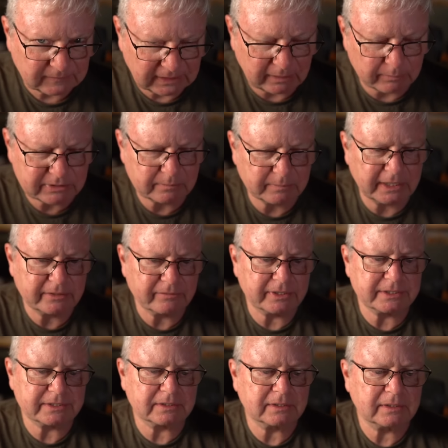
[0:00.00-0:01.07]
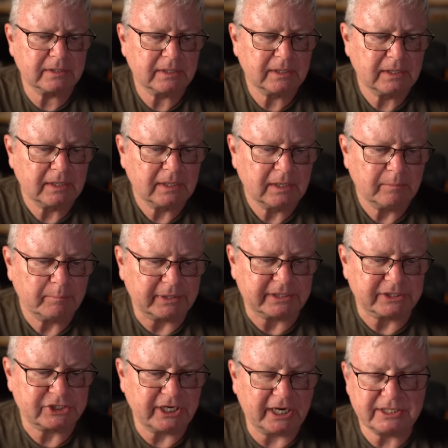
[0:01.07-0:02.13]
That was the main reason. But the
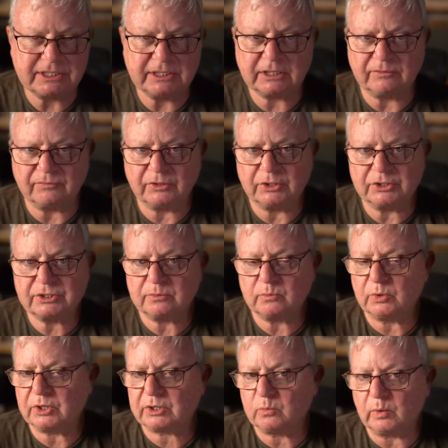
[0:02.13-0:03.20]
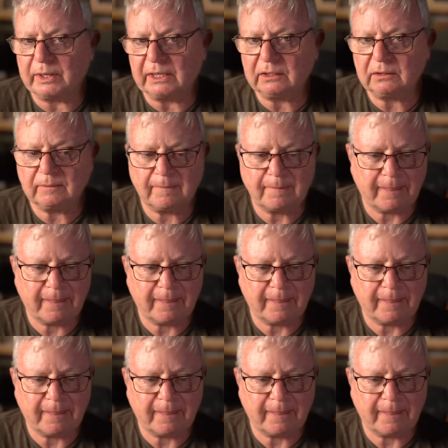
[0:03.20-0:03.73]
chassis conversion worked well.